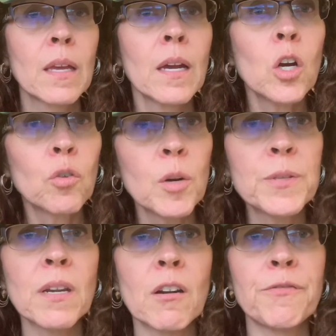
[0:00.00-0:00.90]

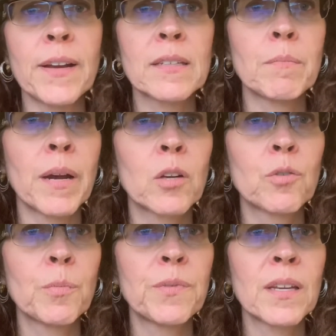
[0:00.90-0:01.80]
groups that are affected by
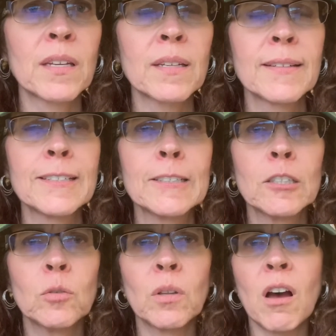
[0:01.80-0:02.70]
groupthink
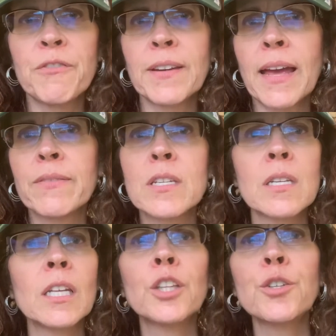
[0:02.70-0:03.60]
will often have this
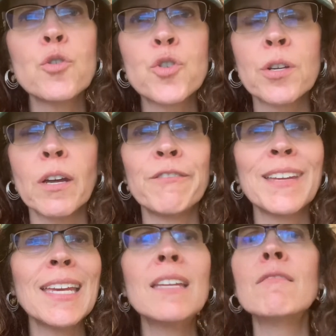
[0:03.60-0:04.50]
illusion of
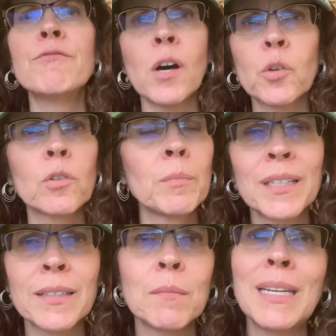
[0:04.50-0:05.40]

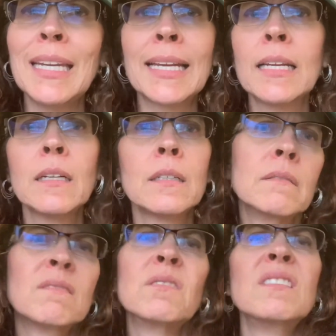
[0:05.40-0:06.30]
invulnerability, meaning
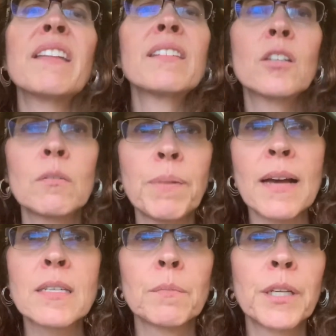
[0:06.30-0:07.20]
nothing could
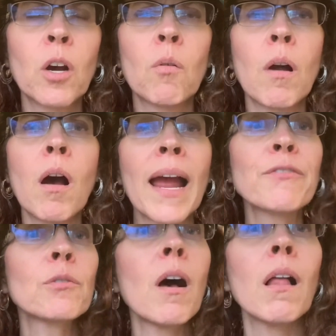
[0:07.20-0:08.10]
possibly go wrong.
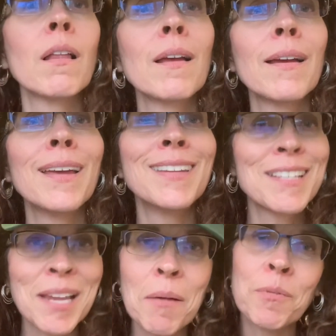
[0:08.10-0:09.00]
After all, in the
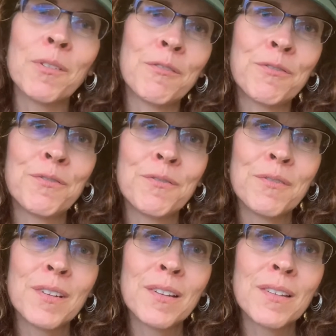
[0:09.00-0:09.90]
example of
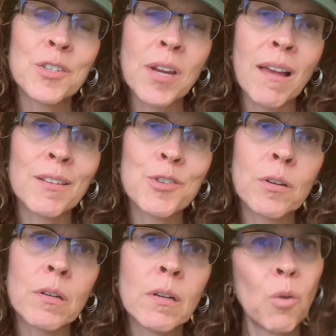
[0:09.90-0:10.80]
the
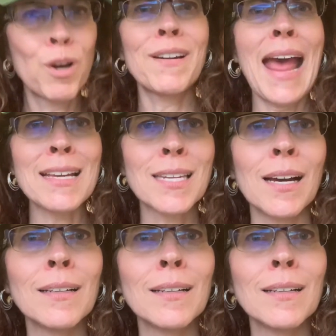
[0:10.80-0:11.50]
Challenger, we're NASA.